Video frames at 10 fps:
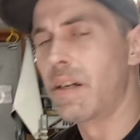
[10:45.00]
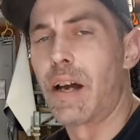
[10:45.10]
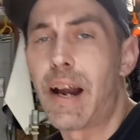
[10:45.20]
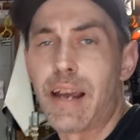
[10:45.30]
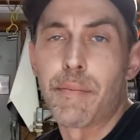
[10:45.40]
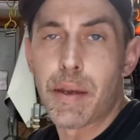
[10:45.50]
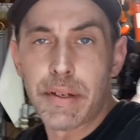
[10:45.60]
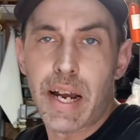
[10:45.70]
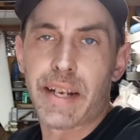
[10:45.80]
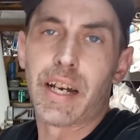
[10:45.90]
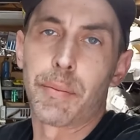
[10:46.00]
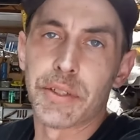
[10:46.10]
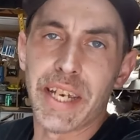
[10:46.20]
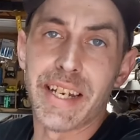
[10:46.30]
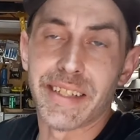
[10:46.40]
Alright, maybe not a
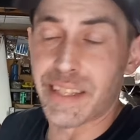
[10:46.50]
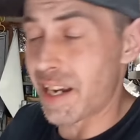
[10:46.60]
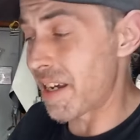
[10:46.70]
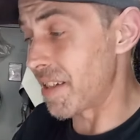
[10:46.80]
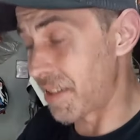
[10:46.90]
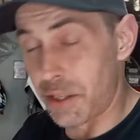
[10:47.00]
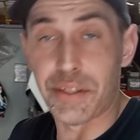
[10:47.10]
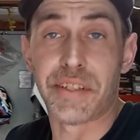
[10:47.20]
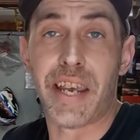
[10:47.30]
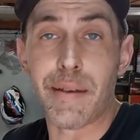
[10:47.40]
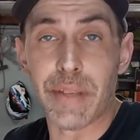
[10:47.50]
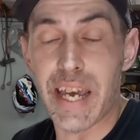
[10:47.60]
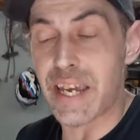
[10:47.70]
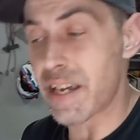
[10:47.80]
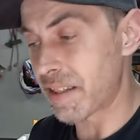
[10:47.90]
couple days. Today is still the same day.